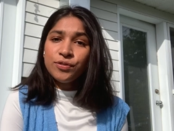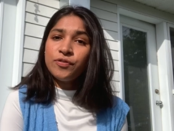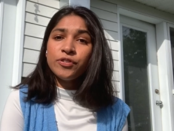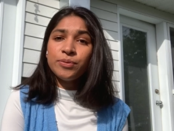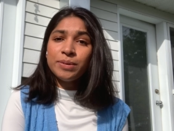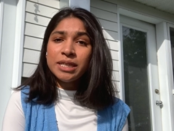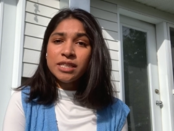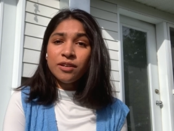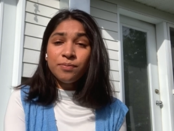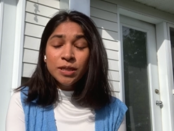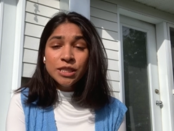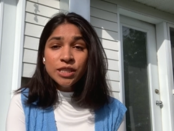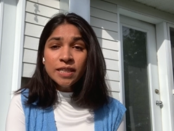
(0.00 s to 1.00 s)
for myself
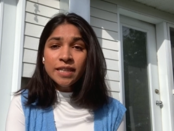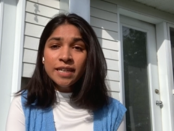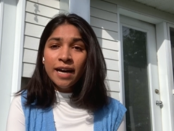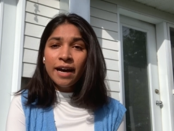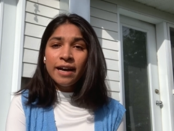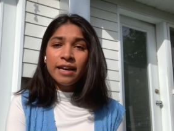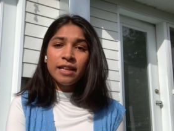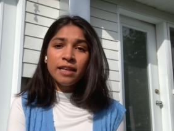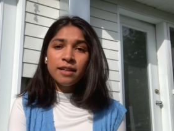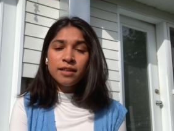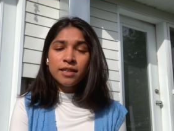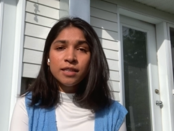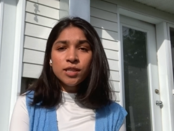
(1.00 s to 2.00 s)
personally, I
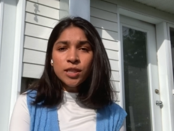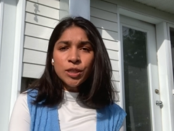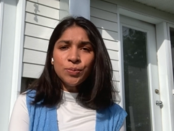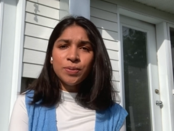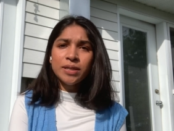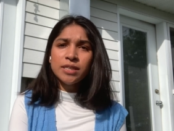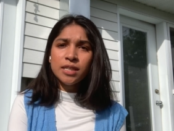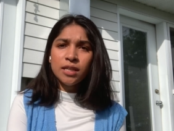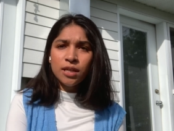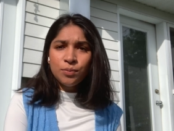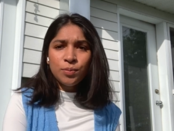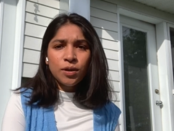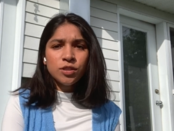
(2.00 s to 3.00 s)
continue
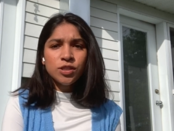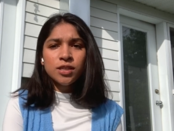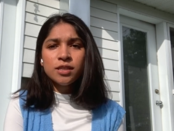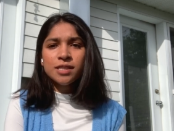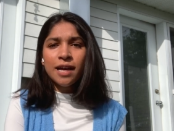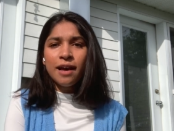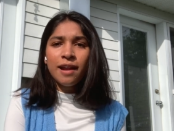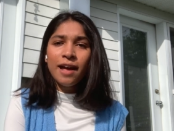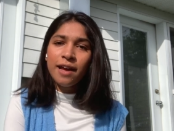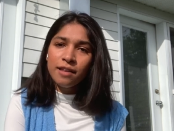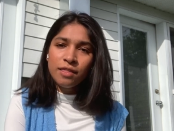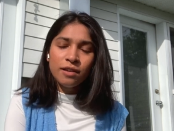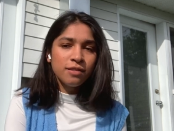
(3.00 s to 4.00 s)
building projects at
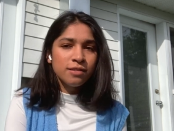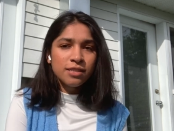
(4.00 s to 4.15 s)
hackathons,